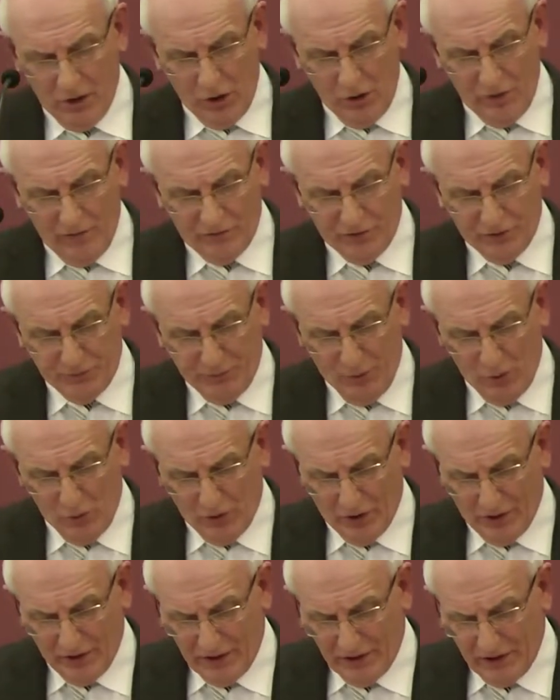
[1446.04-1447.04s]
who have
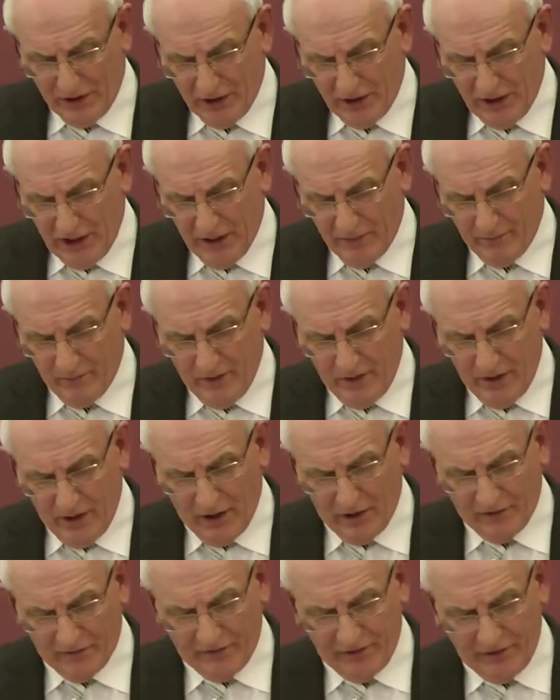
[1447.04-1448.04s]
spoken in the name
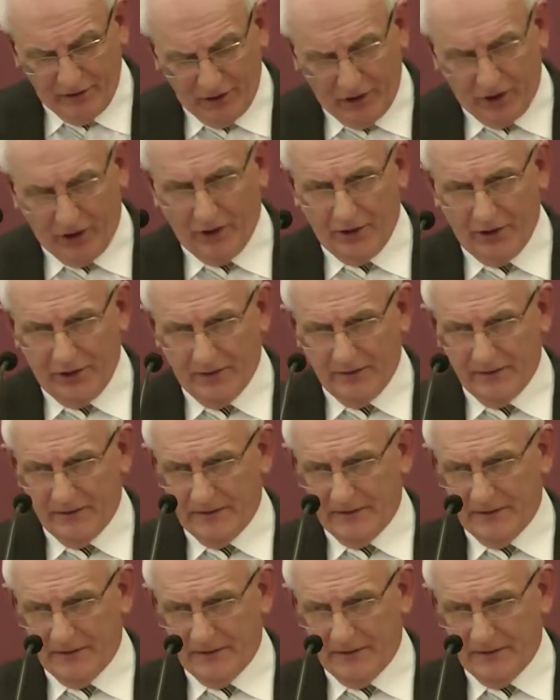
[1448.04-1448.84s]
of the Lord."